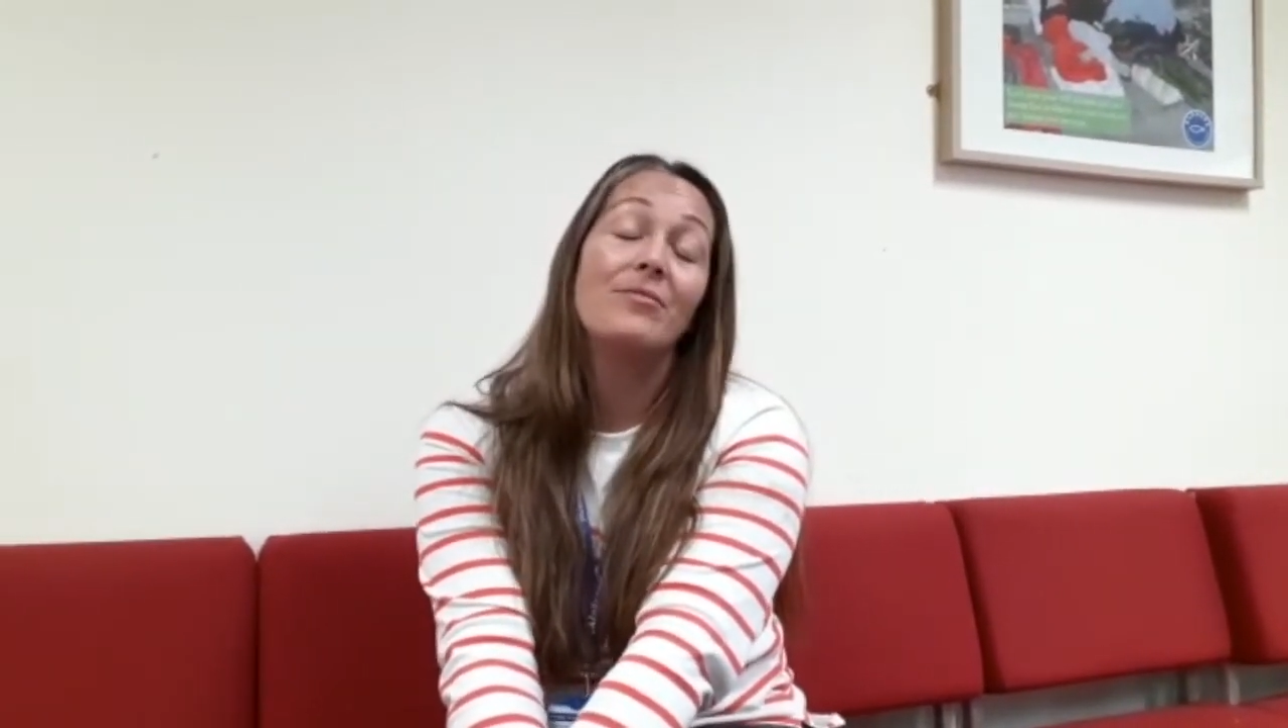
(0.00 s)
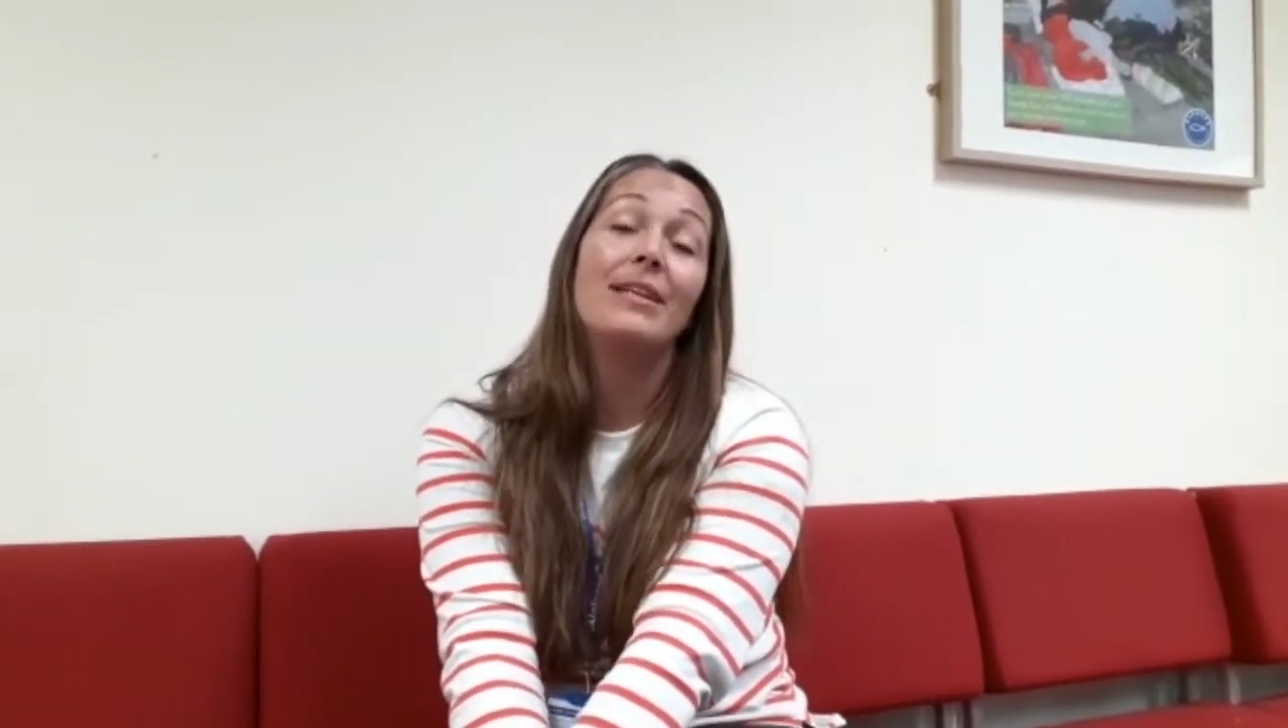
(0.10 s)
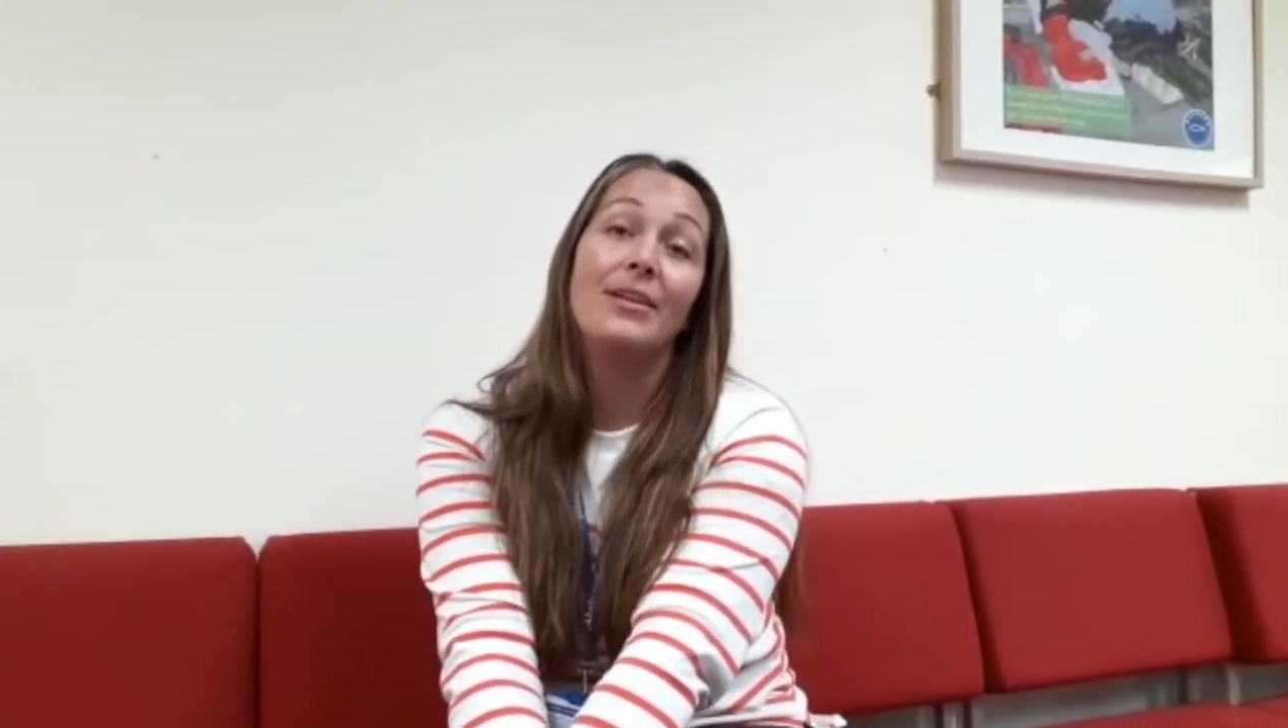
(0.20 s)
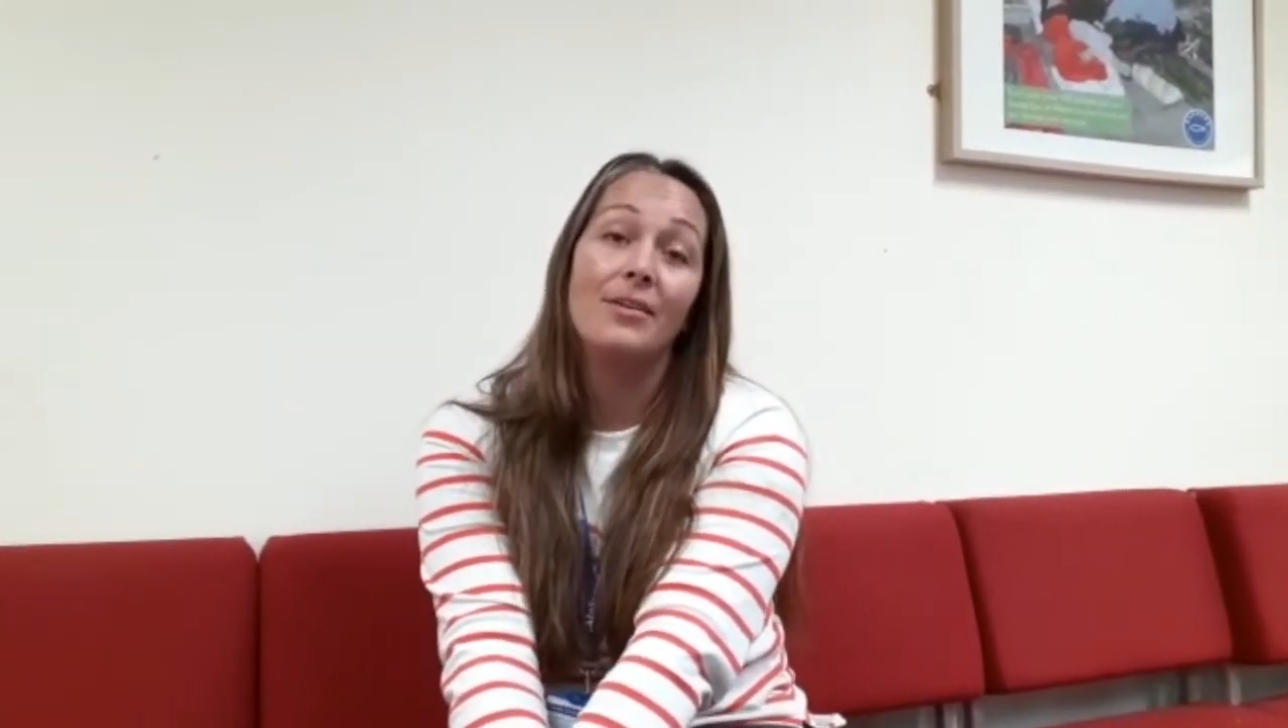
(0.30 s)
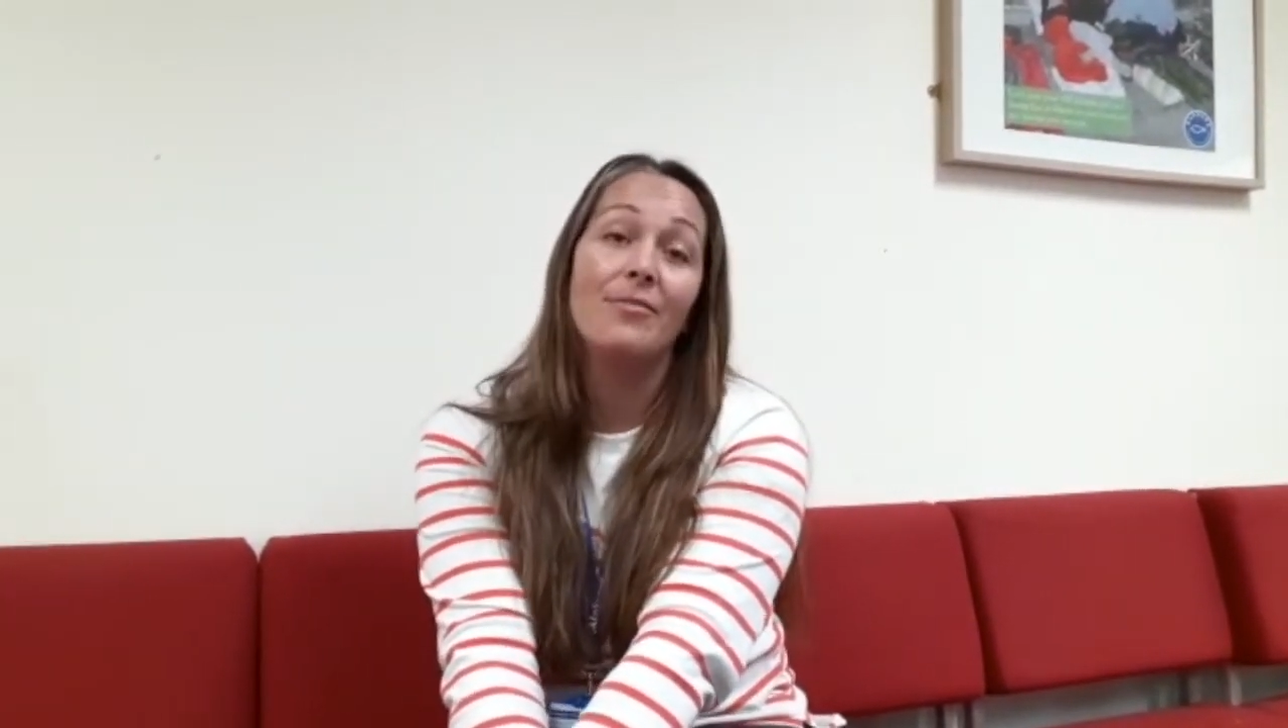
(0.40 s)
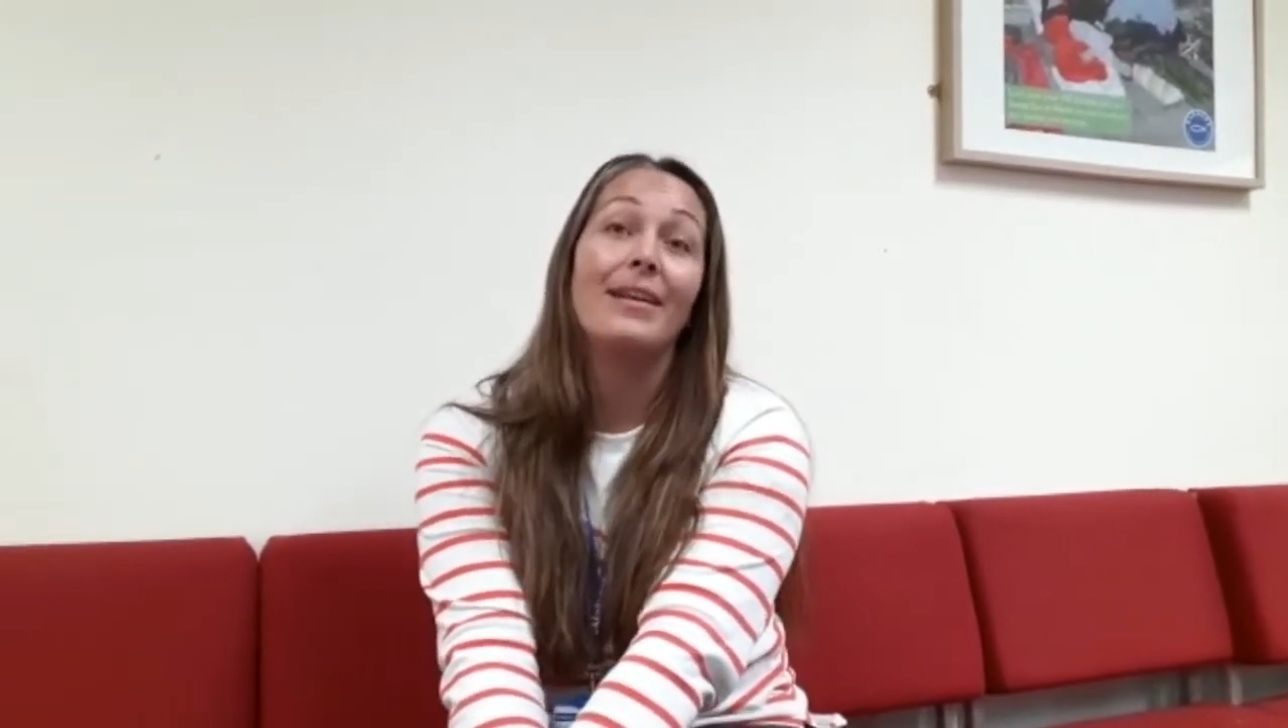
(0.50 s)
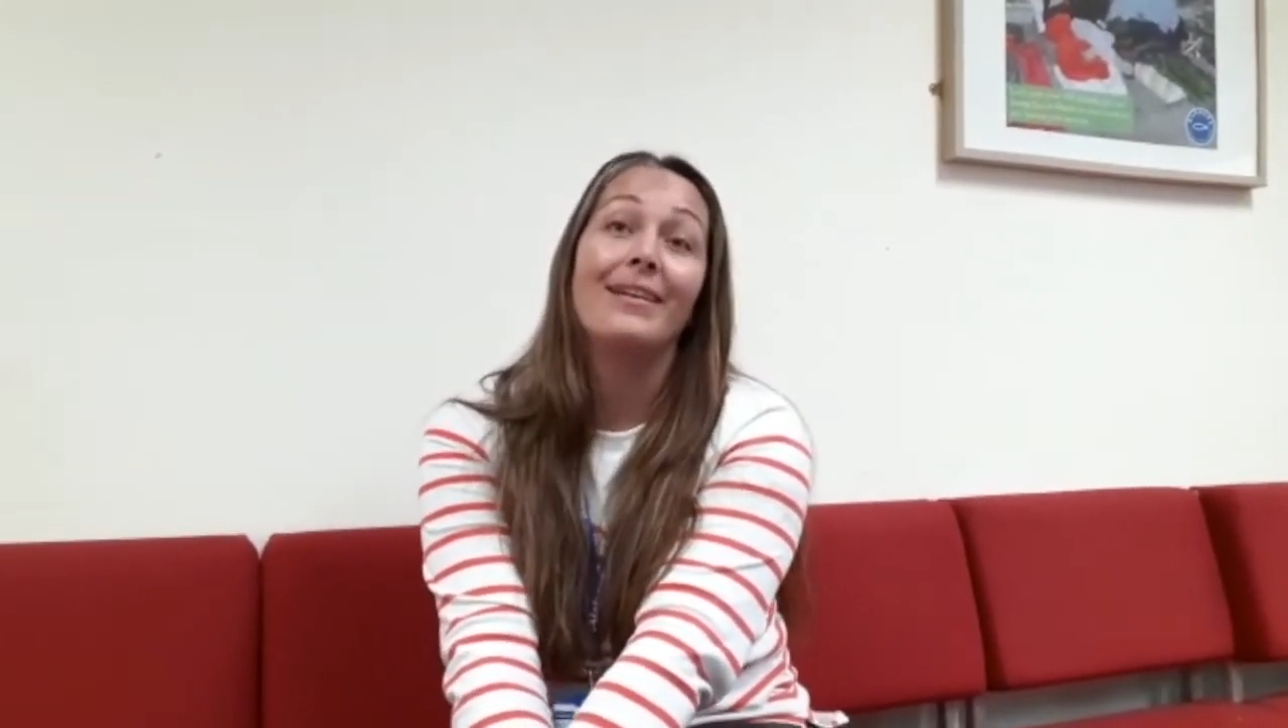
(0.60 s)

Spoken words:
a really good event.